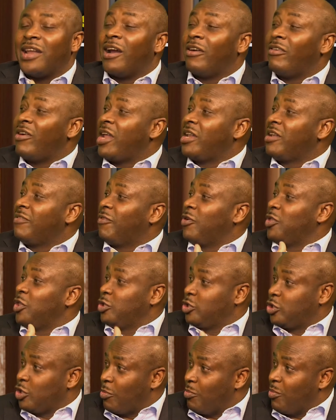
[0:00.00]
and are ready for
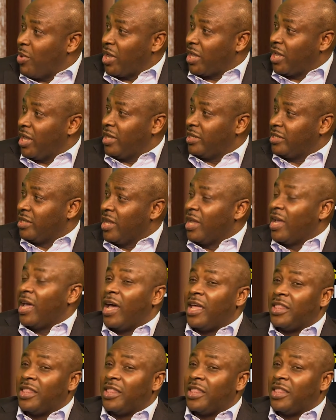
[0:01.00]
the job market.